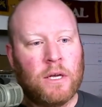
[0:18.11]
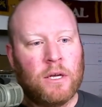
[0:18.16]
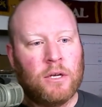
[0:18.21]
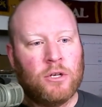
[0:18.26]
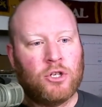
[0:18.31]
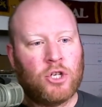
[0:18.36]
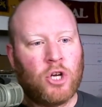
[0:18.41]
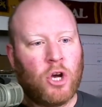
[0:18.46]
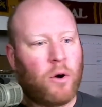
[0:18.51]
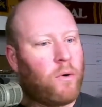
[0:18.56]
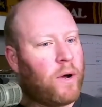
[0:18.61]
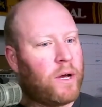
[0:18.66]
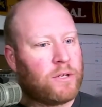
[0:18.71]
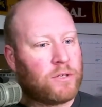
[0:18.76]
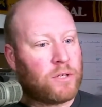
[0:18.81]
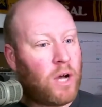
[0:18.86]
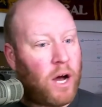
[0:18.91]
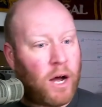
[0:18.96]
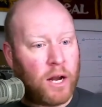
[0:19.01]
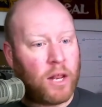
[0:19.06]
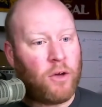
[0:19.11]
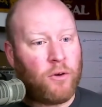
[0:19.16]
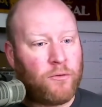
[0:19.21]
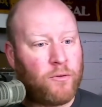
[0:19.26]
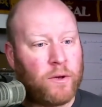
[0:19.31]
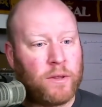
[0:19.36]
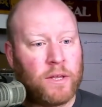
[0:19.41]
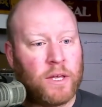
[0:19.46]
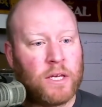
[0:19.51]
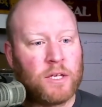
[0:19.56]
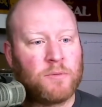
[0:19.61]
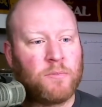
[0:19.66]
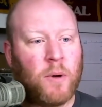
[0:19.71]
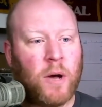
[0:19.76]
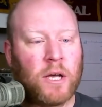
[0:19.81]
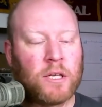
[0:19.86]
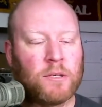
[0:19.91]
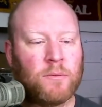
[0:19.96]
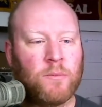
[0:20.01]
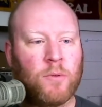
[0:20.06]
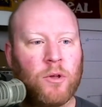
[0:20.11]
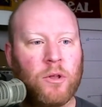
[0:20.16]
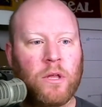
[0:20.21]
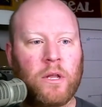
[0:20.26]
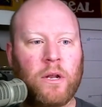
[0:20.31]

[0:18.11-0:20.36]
show as audio friendly as possible.